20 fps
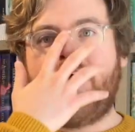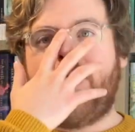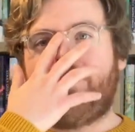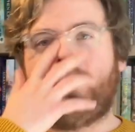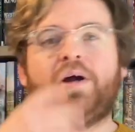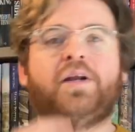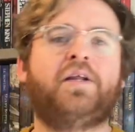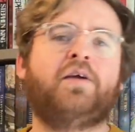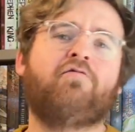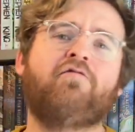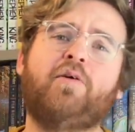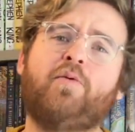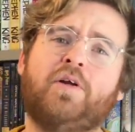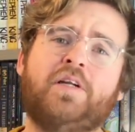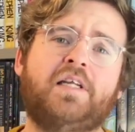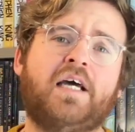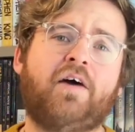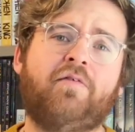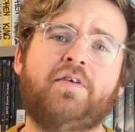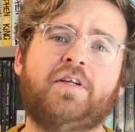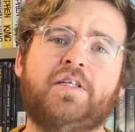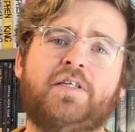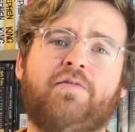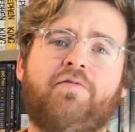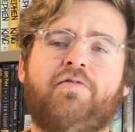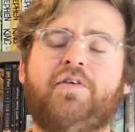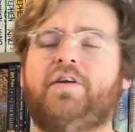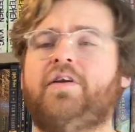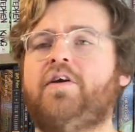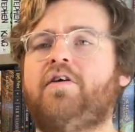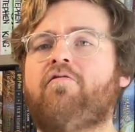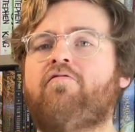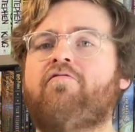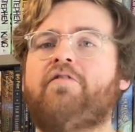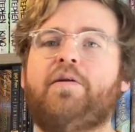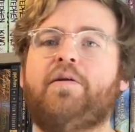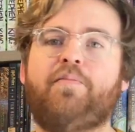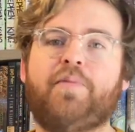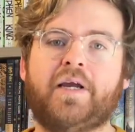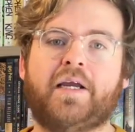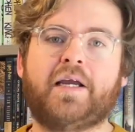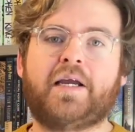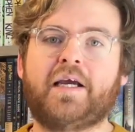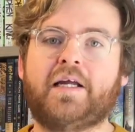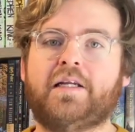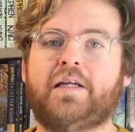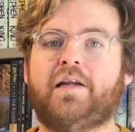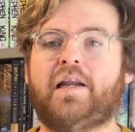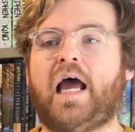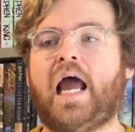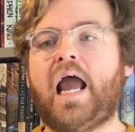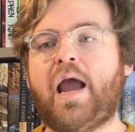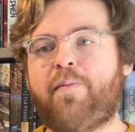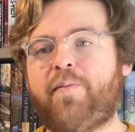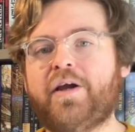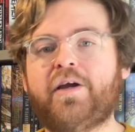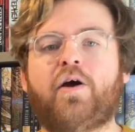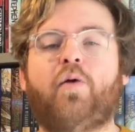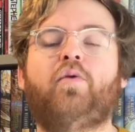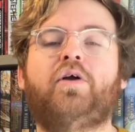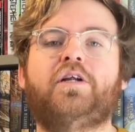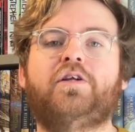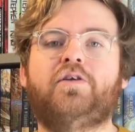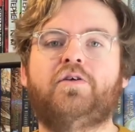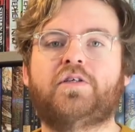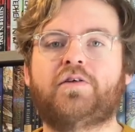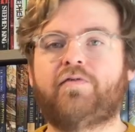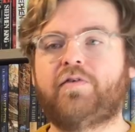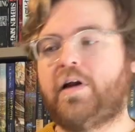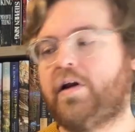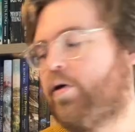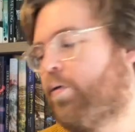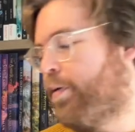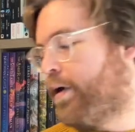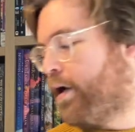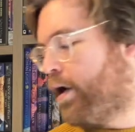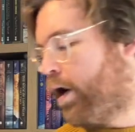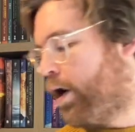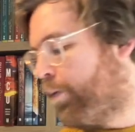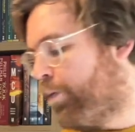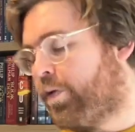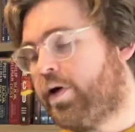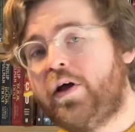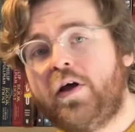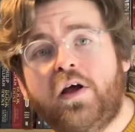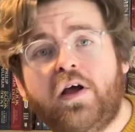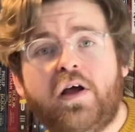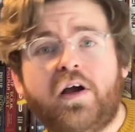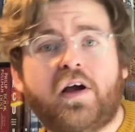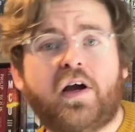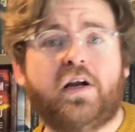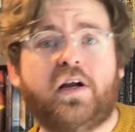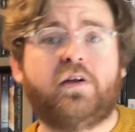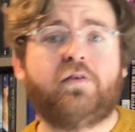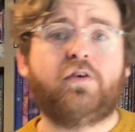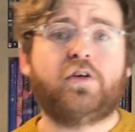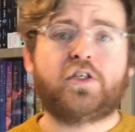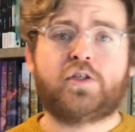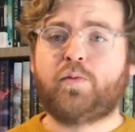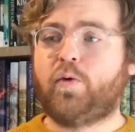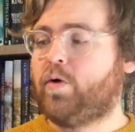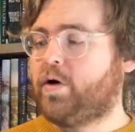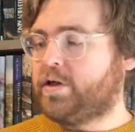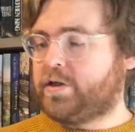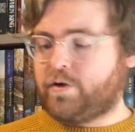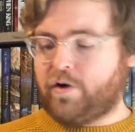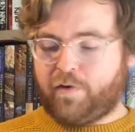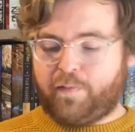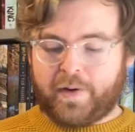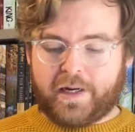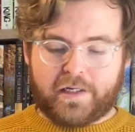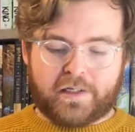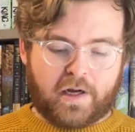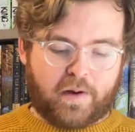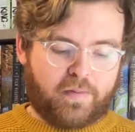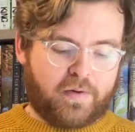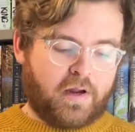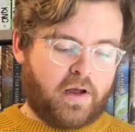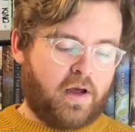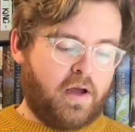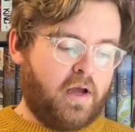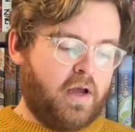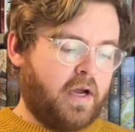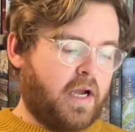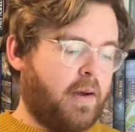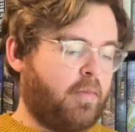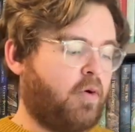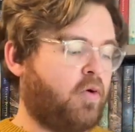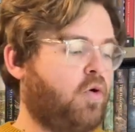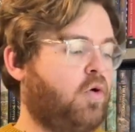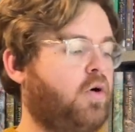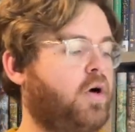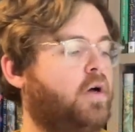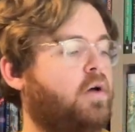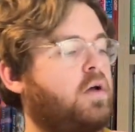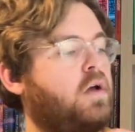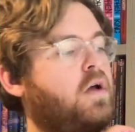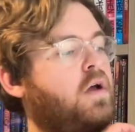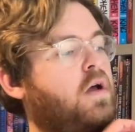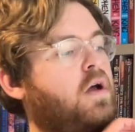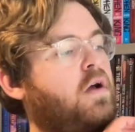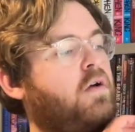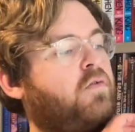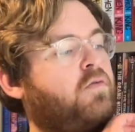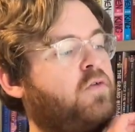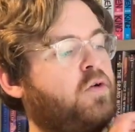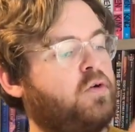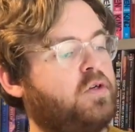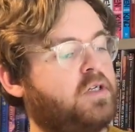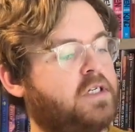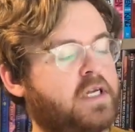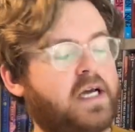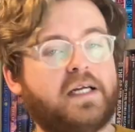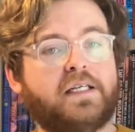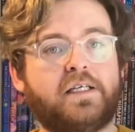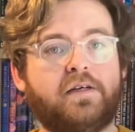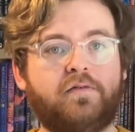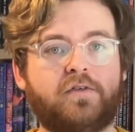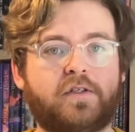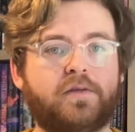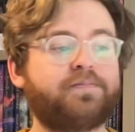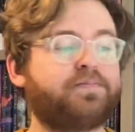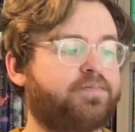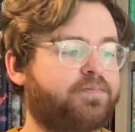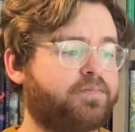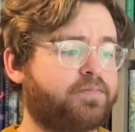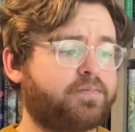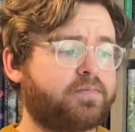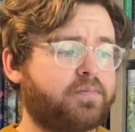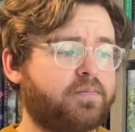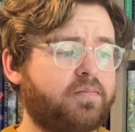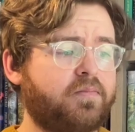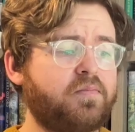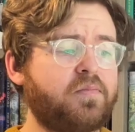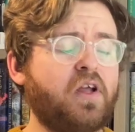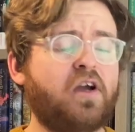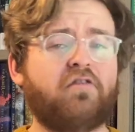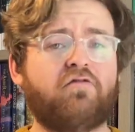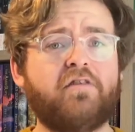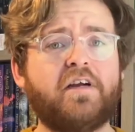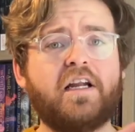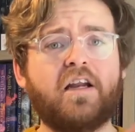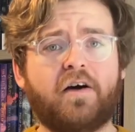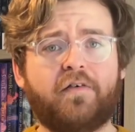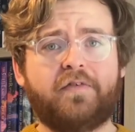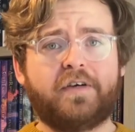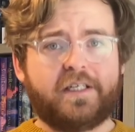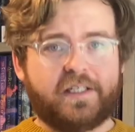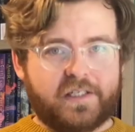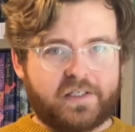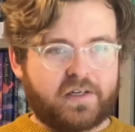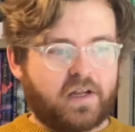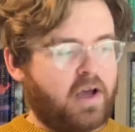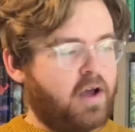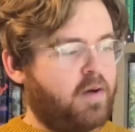but I didn't really want to delve into something really big again, that epic. I wanted to do something a little bit kind of smaller. So I picked up the Kamakura Food Detectives. I really love these